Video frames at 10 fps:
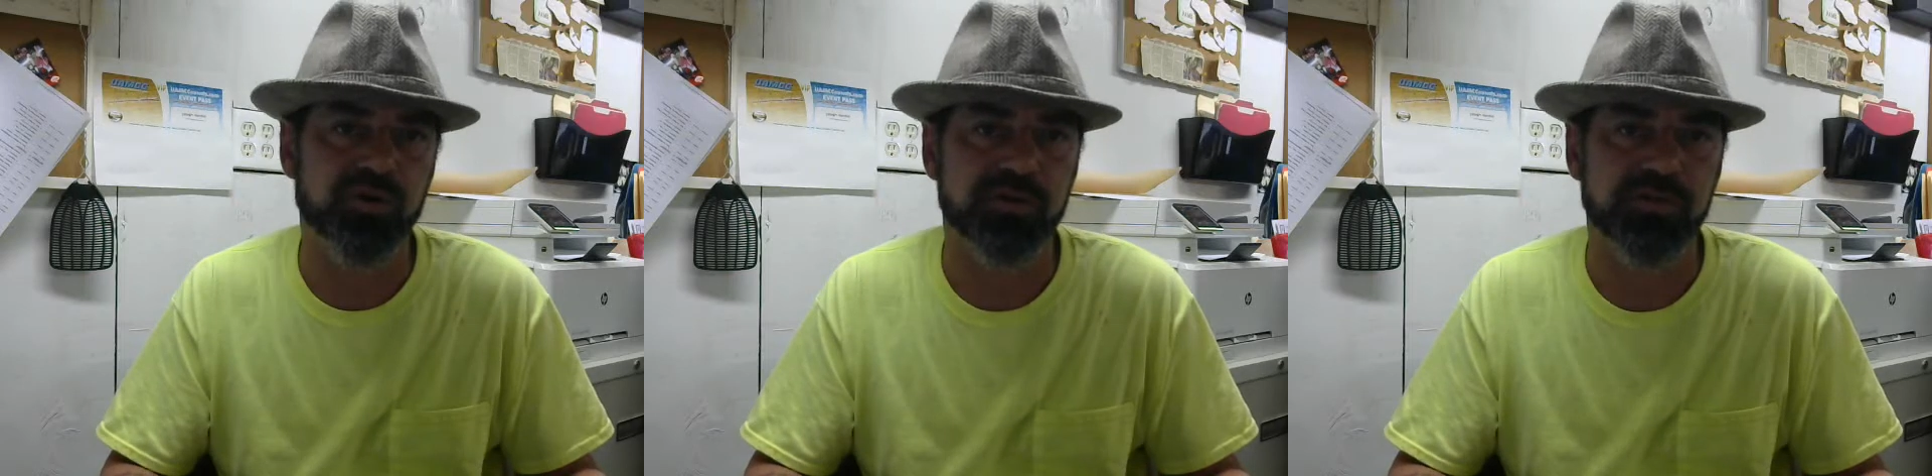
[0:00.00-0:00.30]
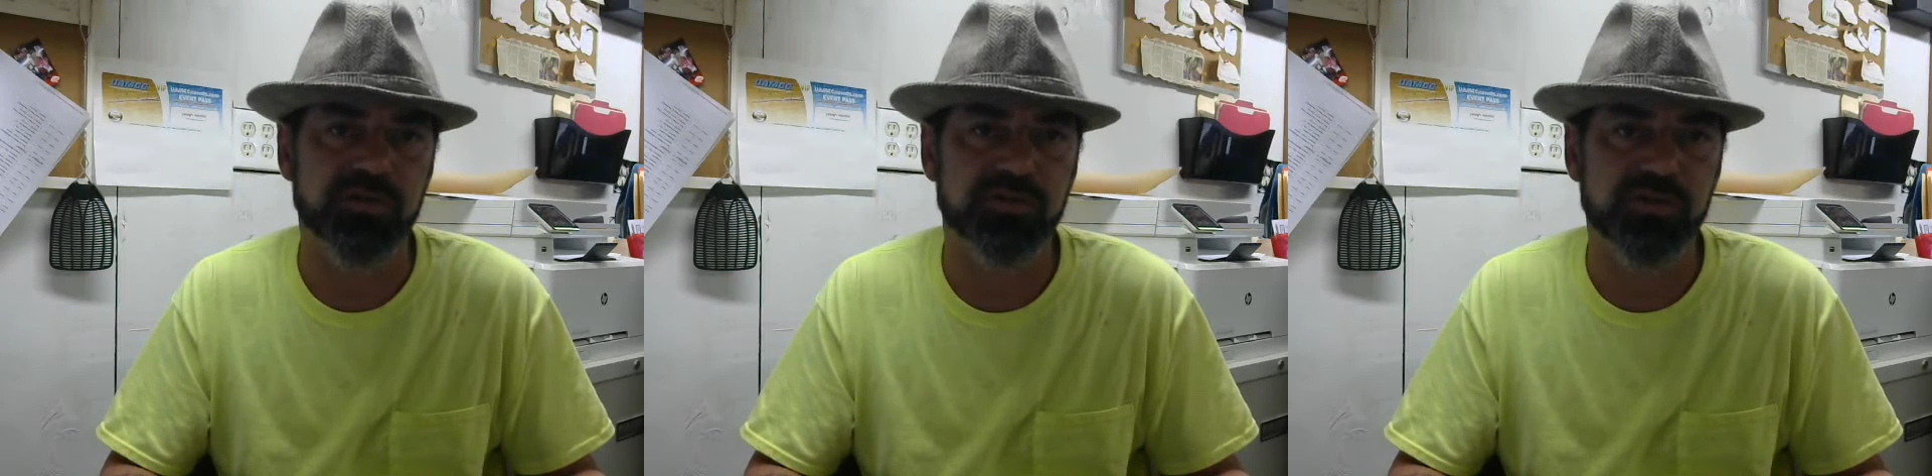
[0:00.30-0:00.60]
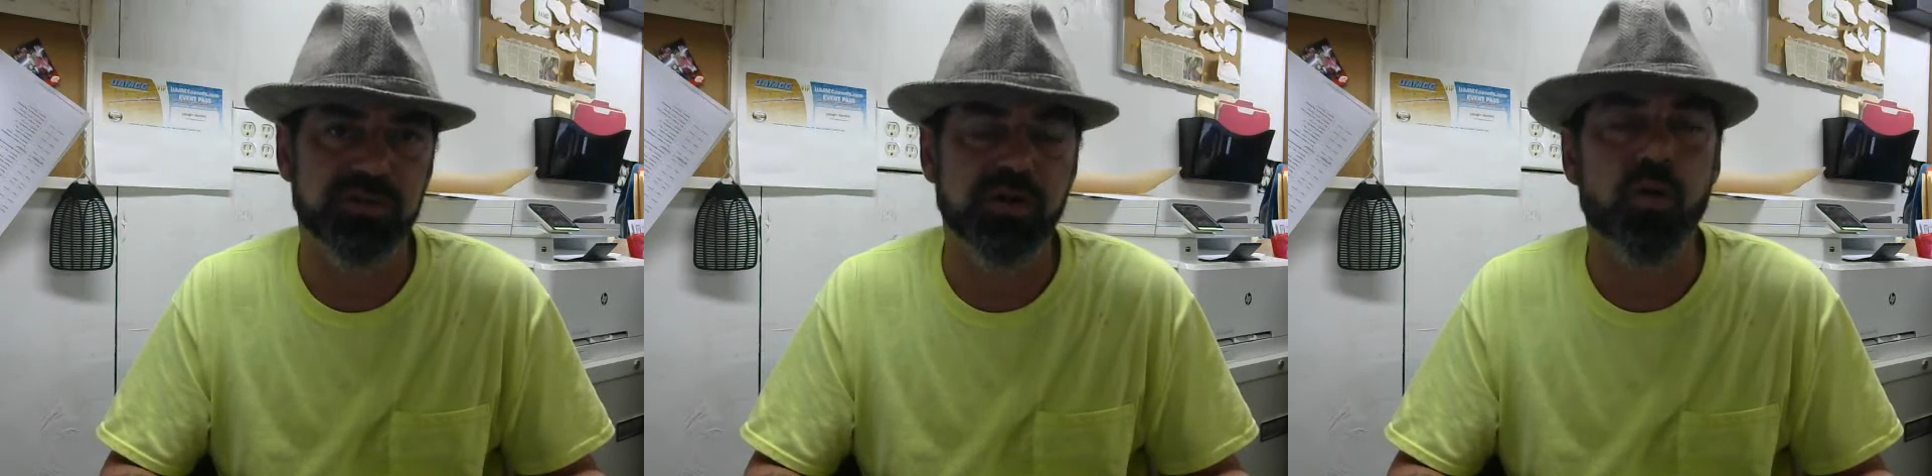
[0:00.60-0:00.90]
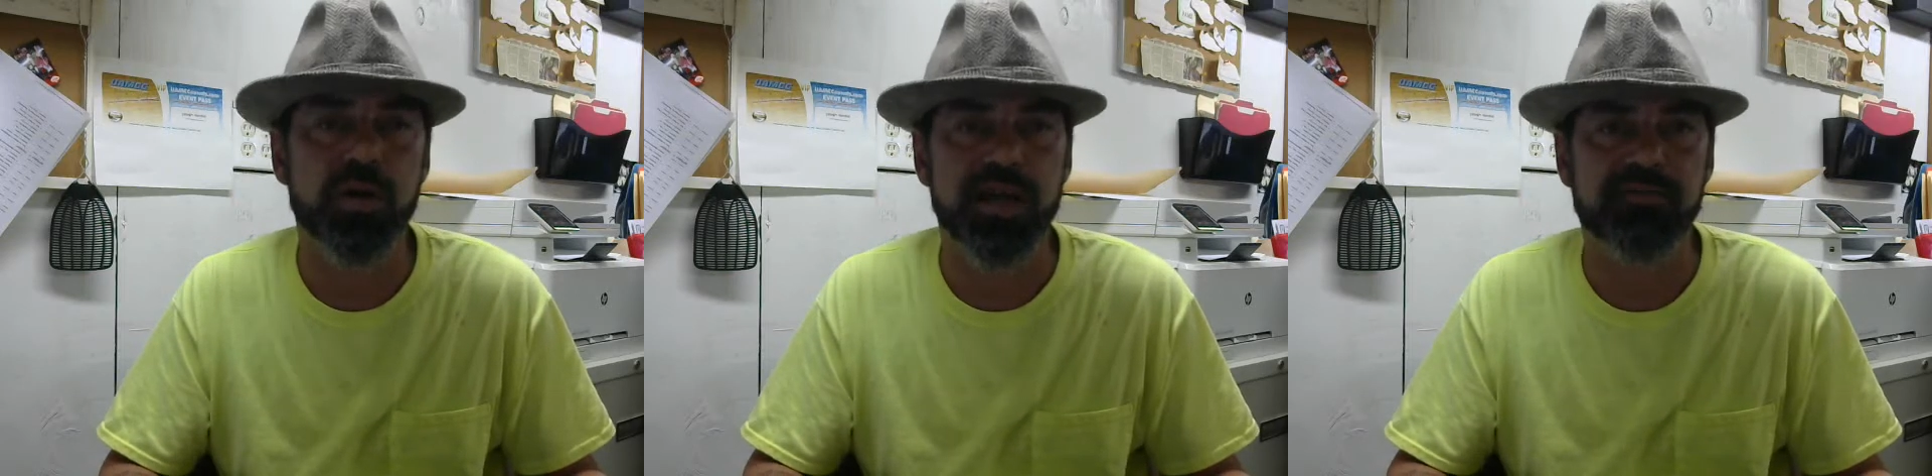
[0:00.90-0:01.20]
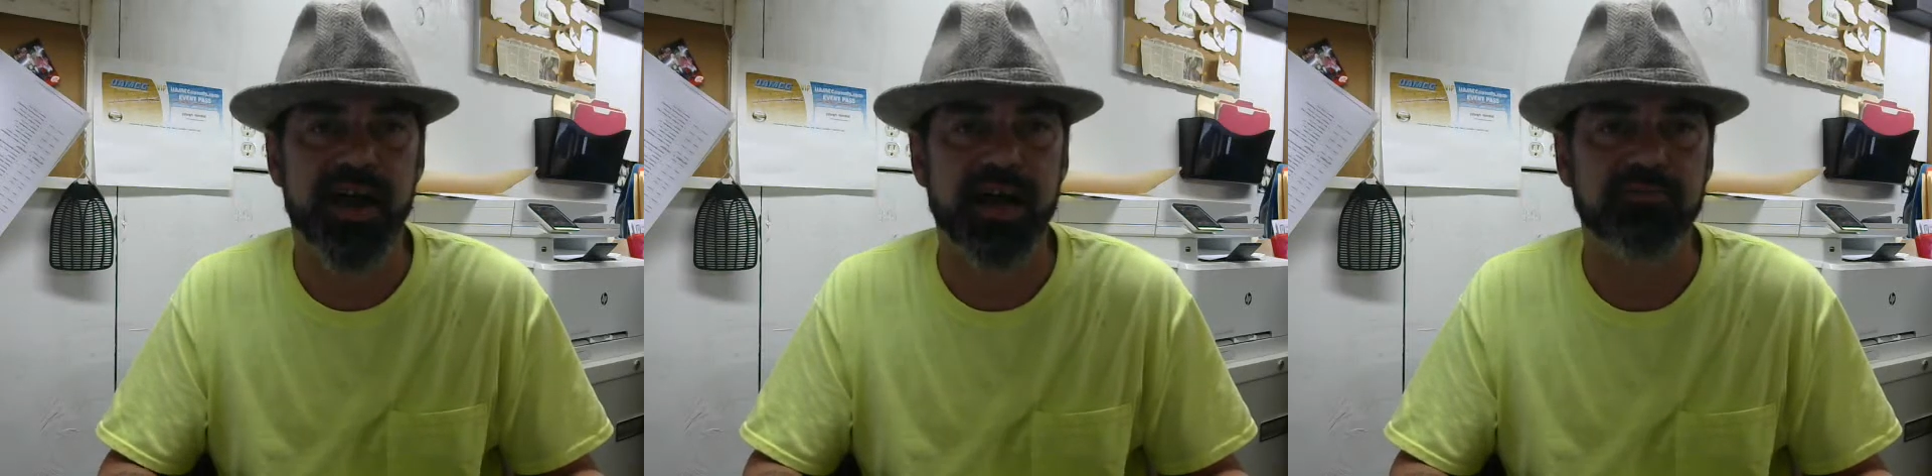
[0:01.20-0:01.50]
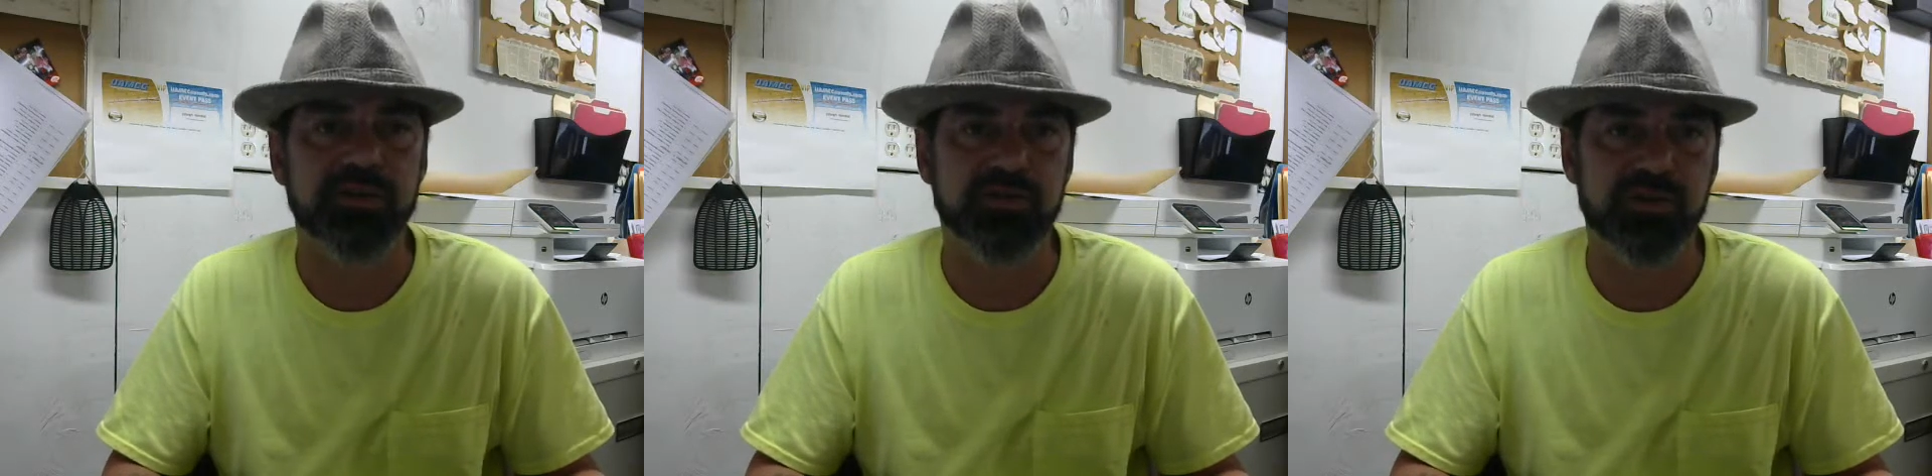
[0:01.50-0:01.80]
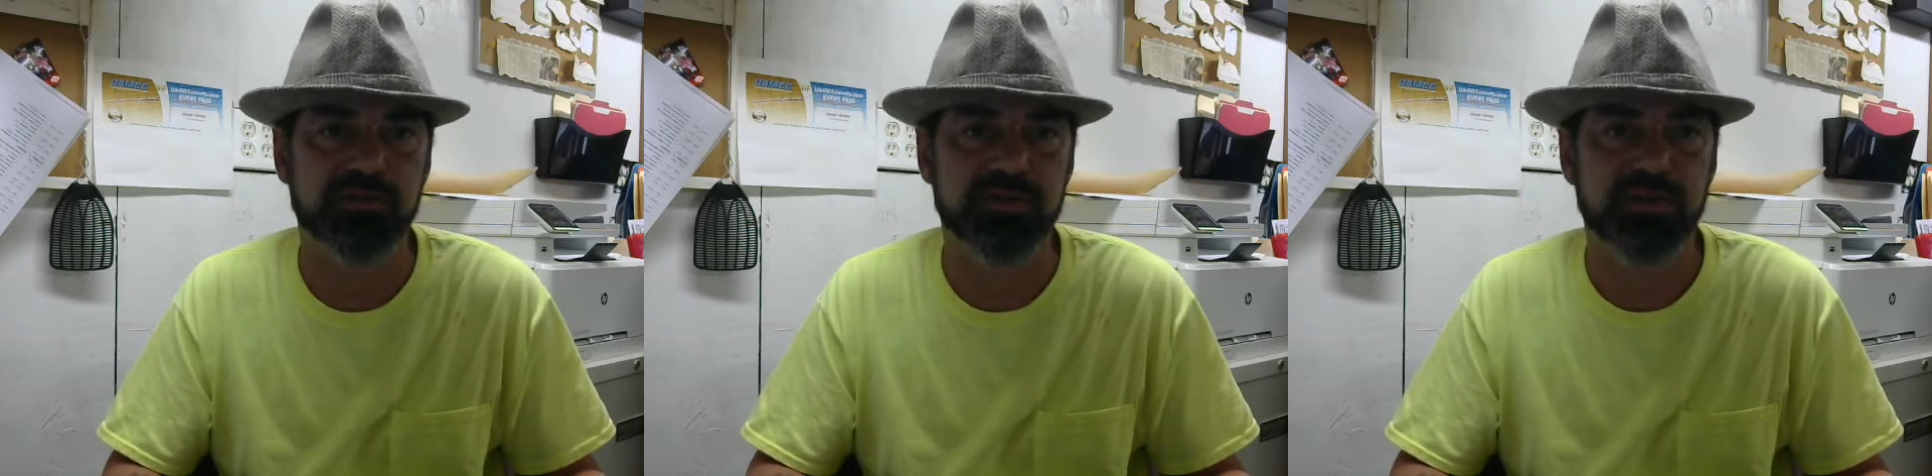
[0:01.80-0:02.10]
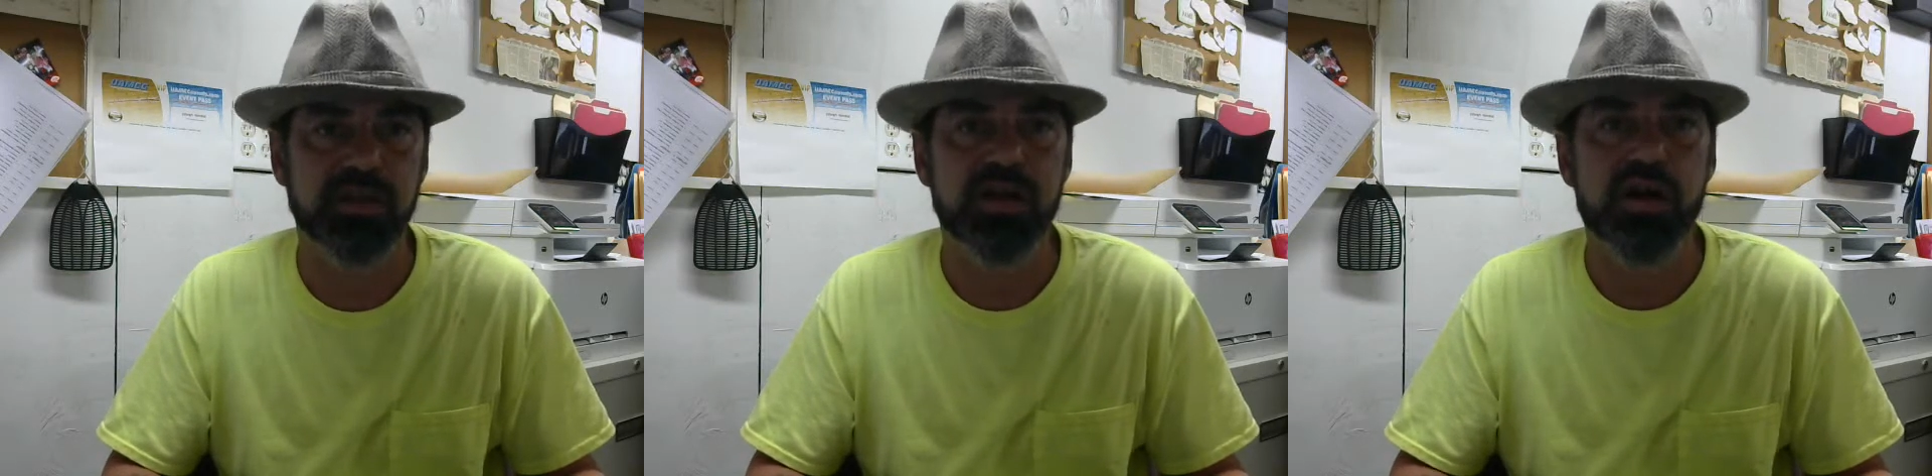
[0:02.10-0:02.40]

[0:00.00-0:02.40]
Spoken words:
service or give average service.